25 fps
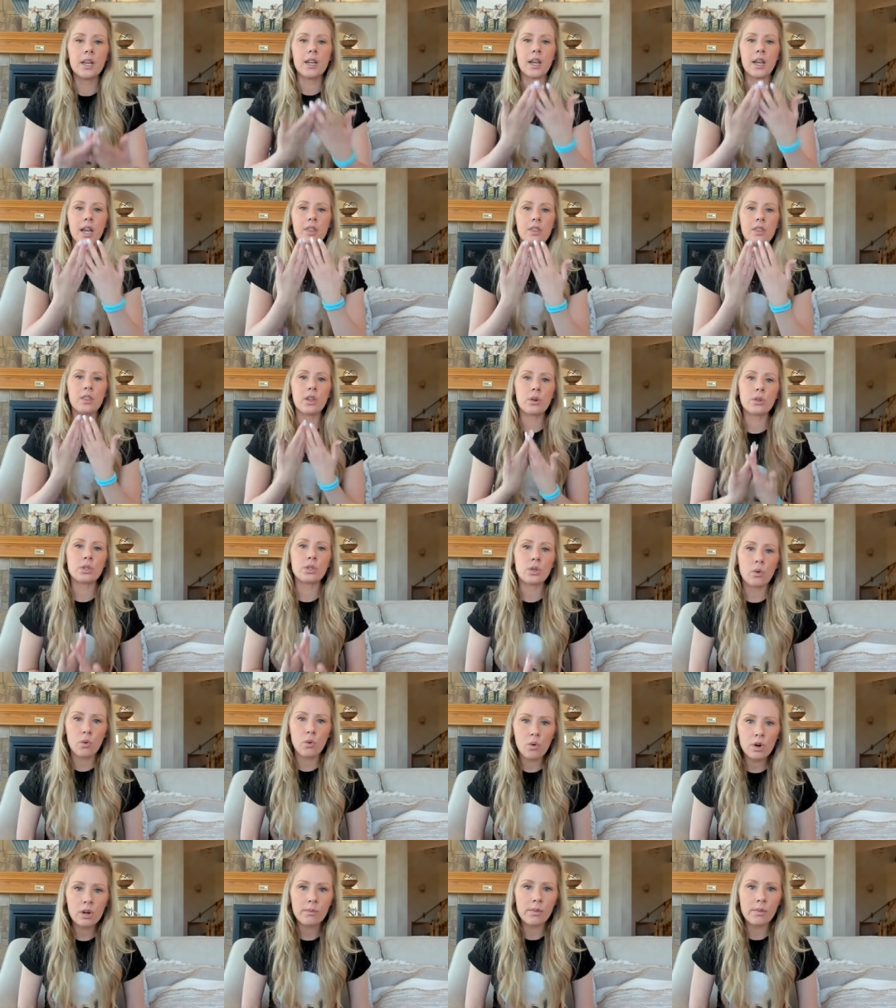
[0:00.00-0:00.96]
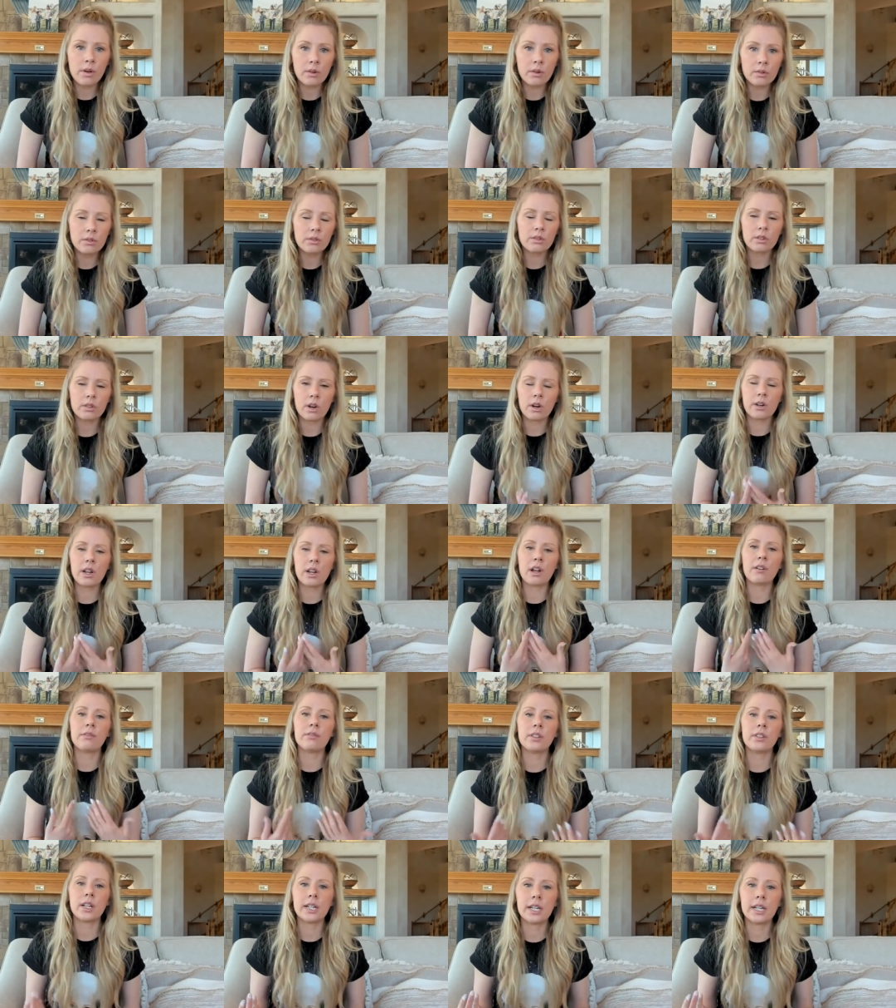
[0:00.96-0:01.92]
And those hormones are now
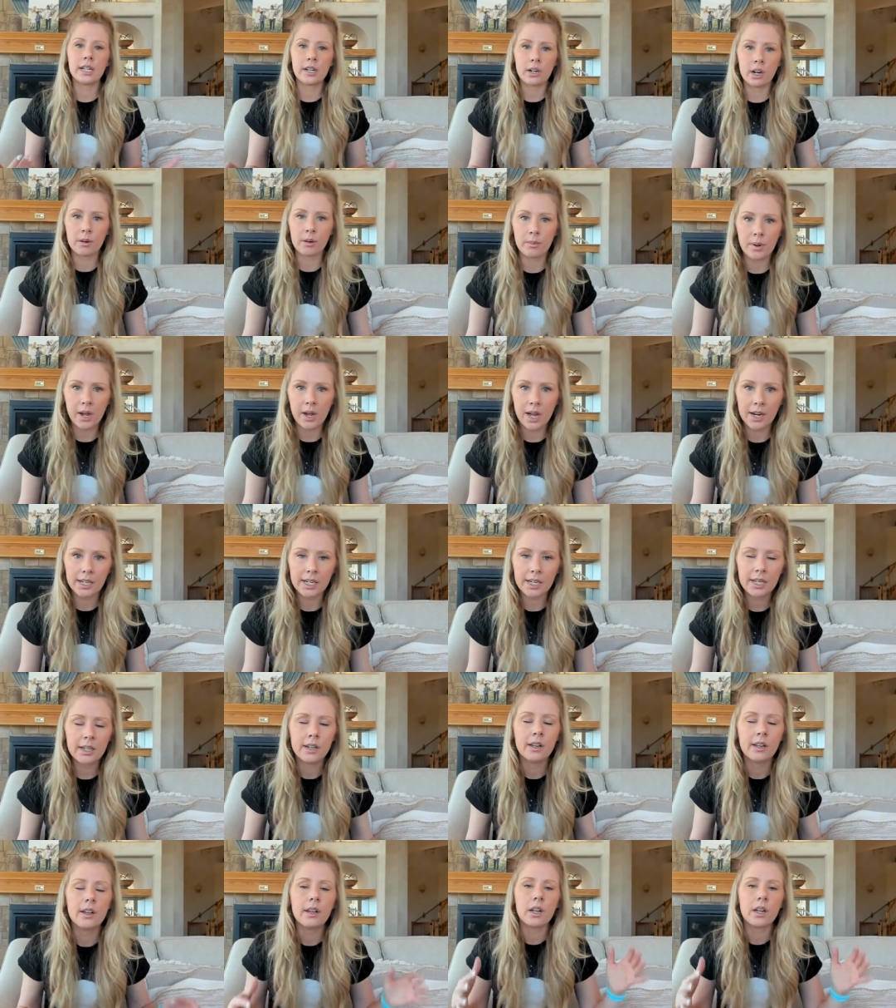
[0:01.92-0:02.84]
flooding in our body